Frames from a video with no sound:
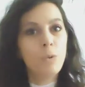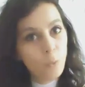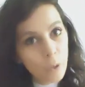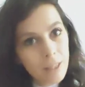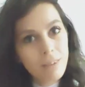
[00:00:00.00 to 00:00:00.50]

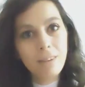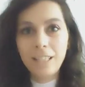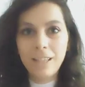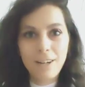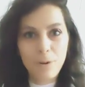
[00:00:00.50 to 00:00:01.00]
with
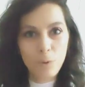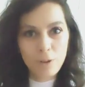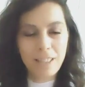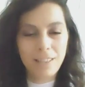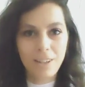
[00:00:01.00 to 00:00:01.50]

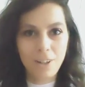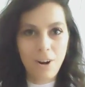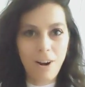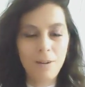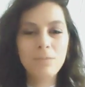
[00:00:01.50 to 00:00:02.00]

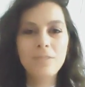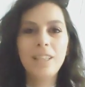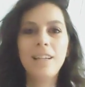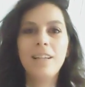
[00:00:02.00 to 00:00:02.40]
lianabuzea.com.